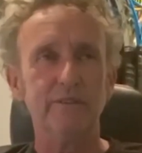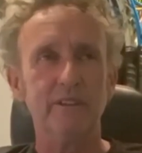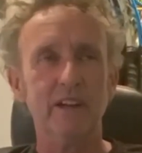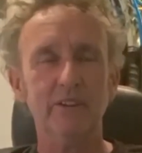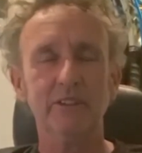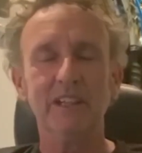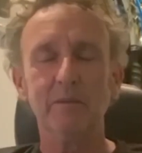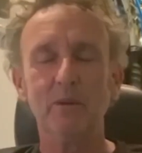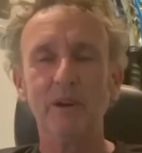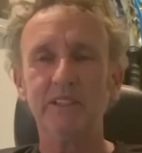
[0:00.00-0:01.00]
how did I get
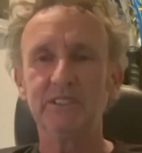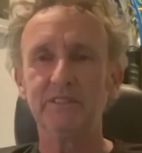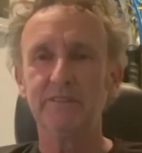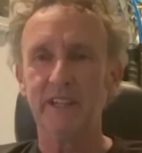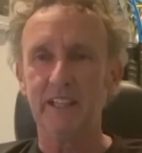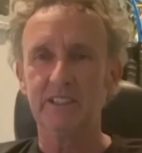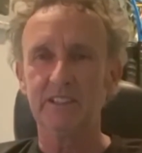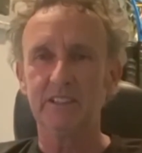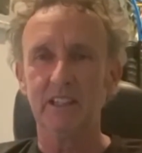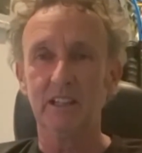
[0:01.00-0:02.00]
my Western
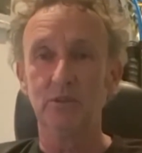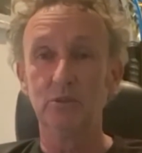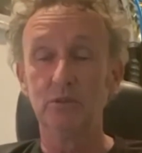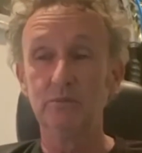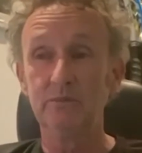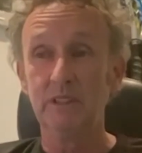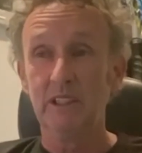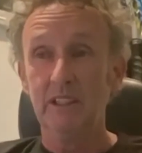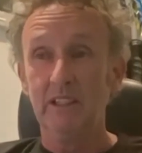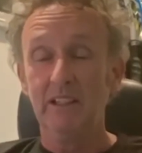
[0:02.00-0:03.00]
fix at home?
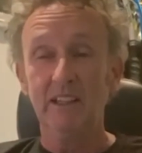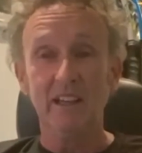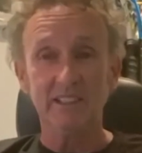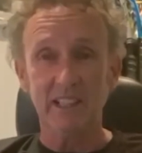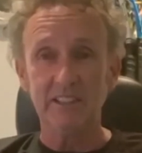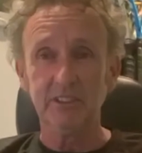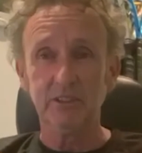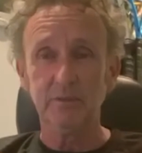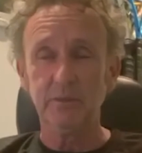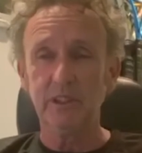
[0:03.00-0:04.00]
I started
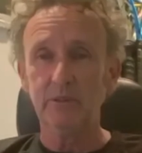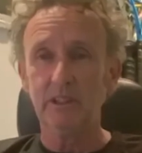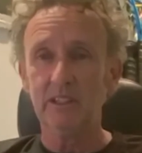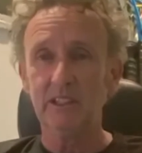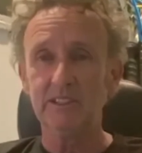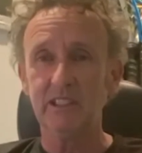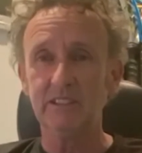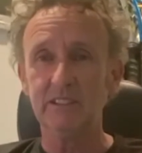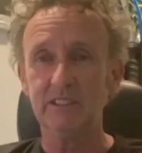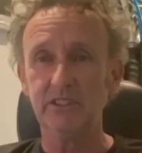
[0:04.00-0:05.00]
off pretty well. I
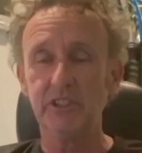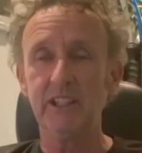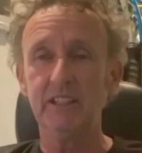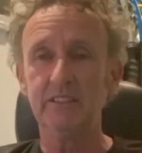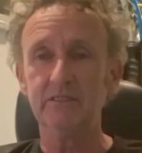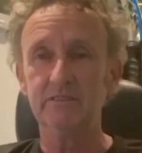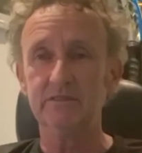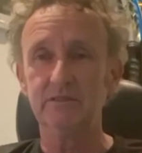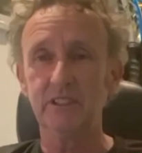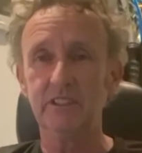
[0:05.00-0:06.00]
started
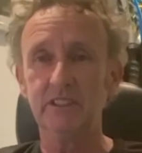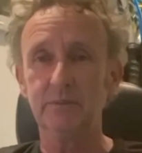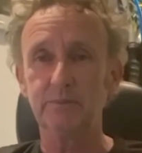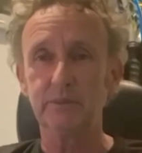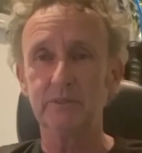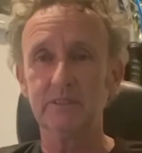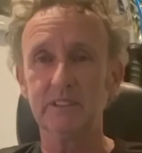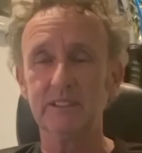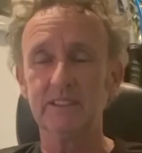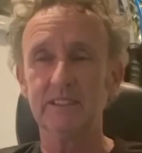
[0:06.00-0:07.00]
training, running up
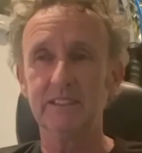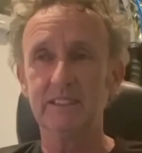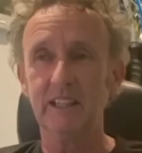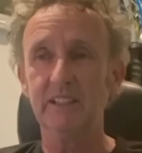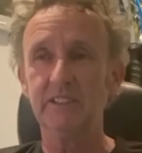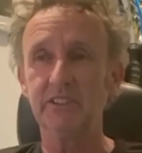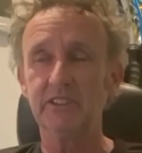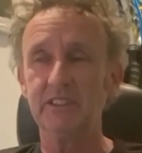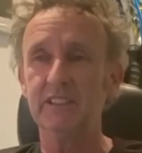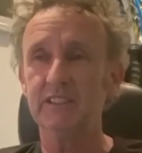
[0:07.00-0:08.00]
Gardner
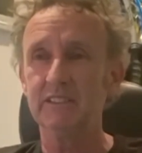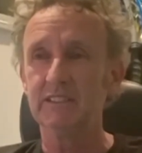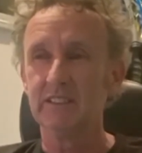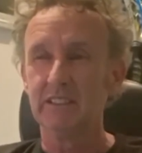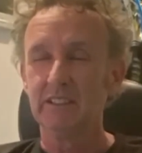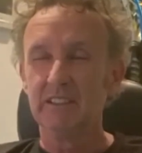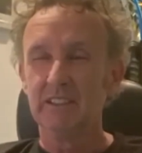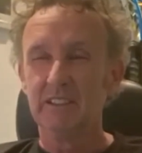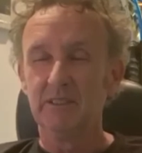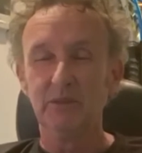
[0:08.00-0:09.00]
Street,
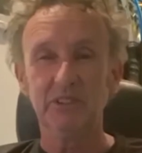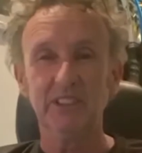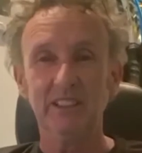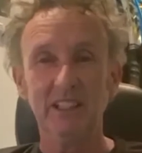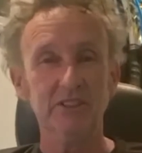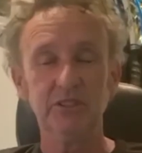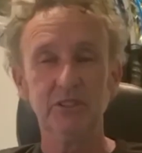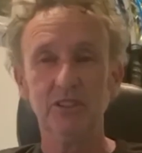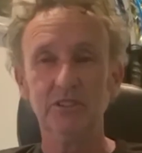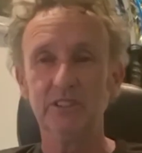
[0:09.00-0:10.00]
which didn't last
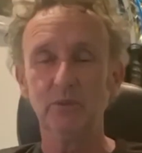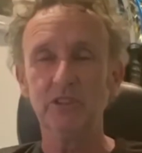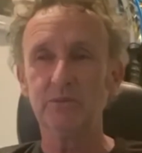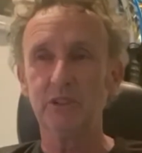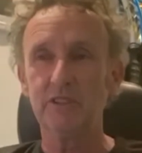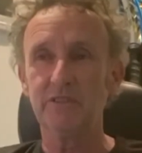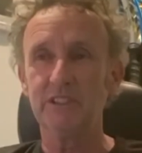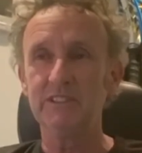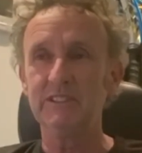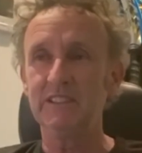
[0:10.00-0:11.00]
too long, so it wasn't much
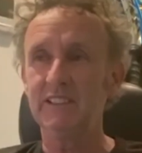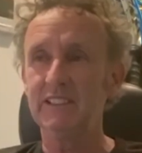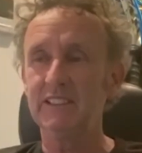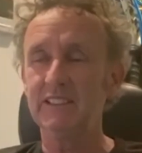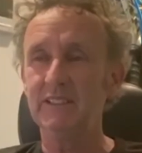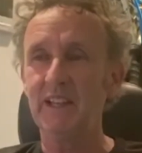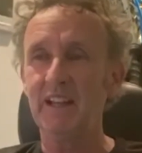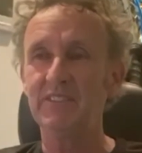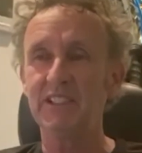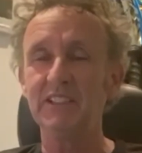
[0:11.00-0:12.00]
fun.
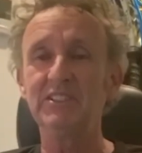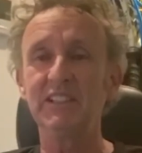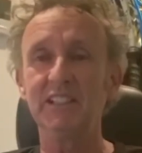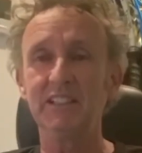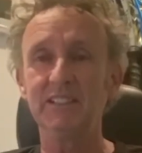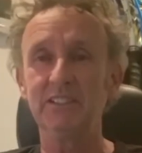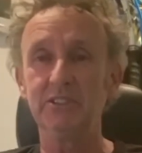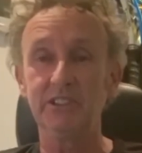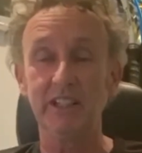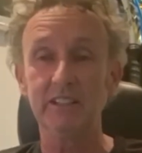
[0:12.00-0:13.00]
I've since taken to
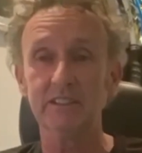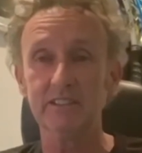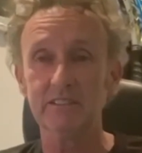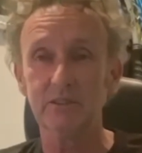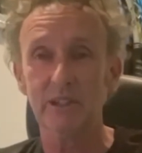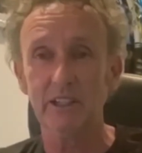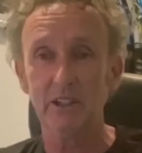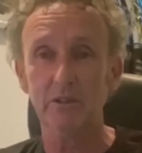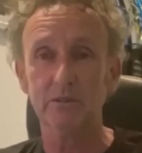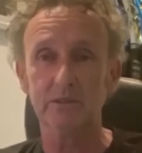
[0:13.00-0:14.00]
cycling quite a
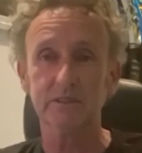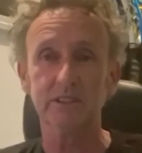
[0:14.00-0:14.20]
lot,